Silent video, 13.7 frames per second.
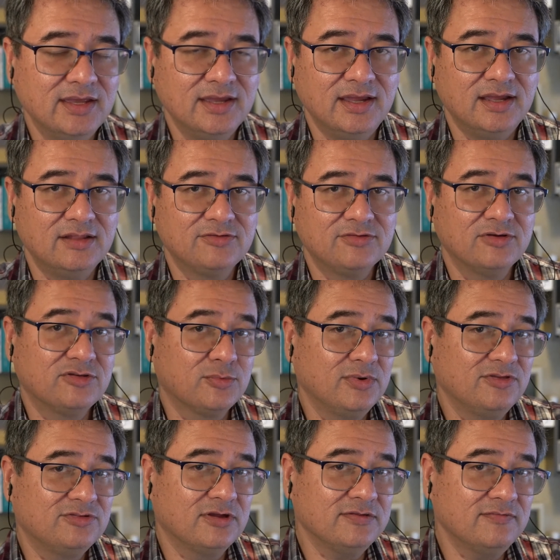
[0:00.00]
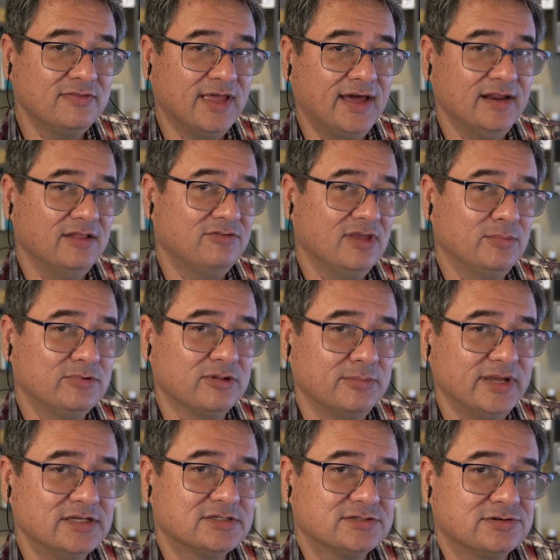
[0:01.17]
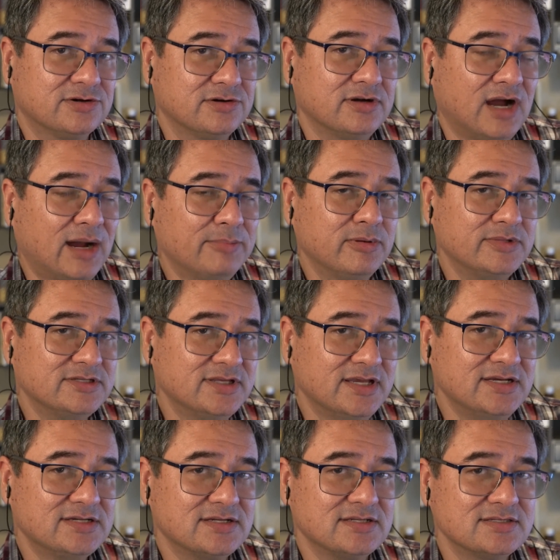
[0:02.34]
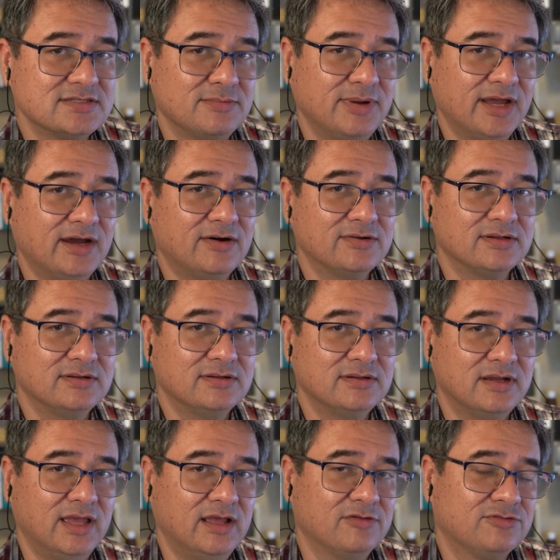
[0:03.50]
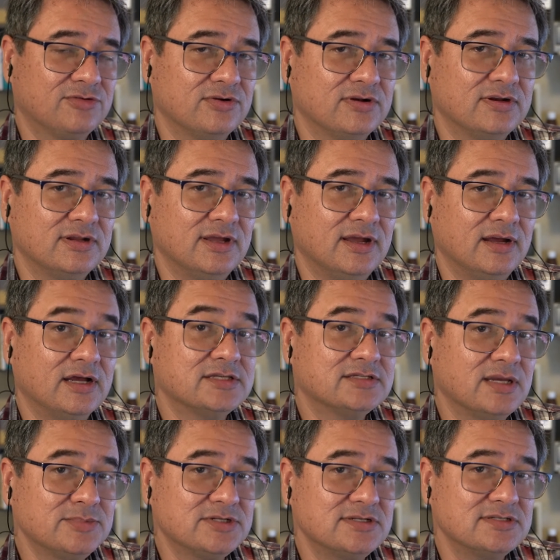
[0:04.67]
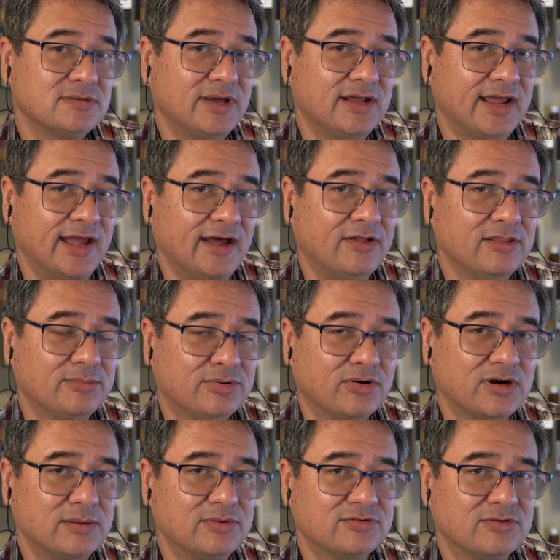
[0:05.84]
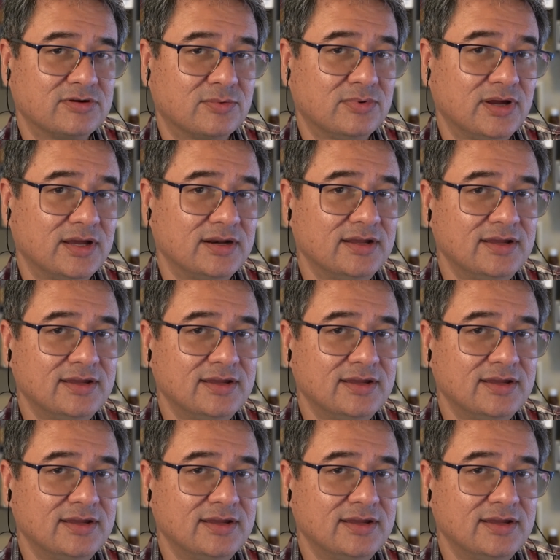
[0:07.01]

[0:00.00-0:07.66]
And so as a result of that, it's able to make certain optimizations about and certain assumptions about how the program is going to run.